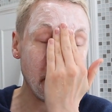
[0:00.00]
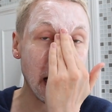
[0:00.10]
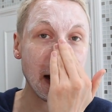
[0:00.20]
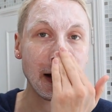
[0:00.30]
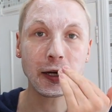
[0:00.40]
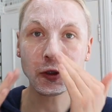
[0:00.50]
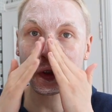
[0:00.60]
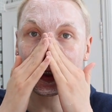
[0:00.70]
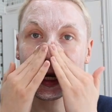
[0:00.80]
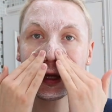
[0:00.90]

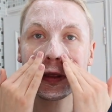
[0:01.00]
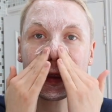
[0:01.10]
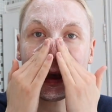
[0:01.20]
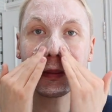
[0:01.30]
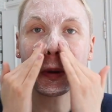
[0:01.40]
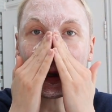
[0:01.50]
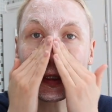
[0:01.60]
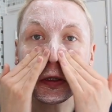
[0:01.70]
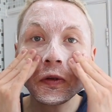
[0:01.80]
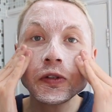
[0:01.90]
purged. I think that I'm not
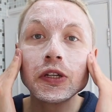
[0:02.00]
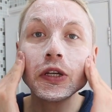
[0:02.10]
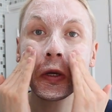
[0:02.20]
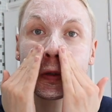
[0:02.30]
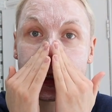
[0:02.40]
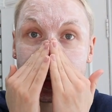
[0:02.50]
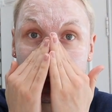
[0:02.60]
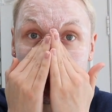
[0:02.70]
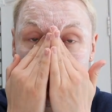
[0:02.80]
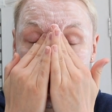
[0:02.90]
used to using
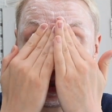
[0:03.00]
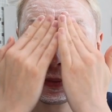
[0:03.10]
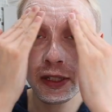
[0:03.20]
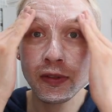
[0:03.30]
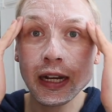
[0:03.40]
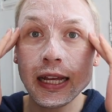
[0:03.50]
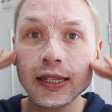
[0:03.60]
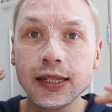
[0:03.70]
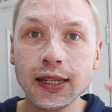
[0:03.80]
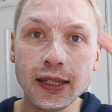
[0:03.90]
these types of
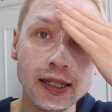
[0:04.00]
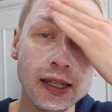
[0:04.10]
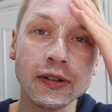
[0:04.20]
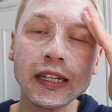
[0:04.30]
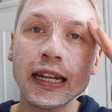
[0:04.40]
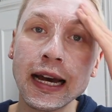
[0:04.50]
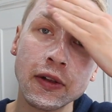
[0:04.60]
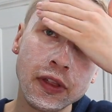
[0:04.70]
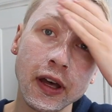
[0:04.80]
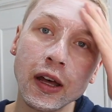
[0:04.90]
cleansers. It's only
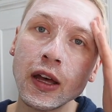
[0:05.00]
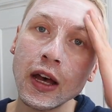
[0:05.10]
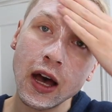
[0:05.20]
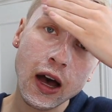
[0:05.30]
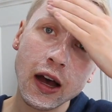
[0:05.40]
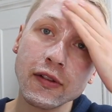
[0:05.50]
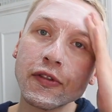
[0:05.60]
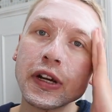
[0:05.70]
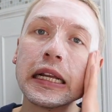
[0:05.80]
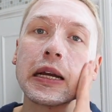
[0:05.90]
now that I've
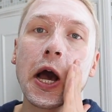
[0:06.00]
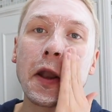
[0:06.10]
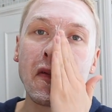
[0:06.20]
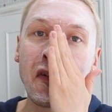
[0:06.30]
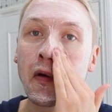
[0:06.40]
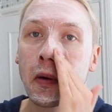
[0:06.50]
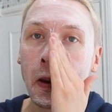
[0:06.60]
really kind of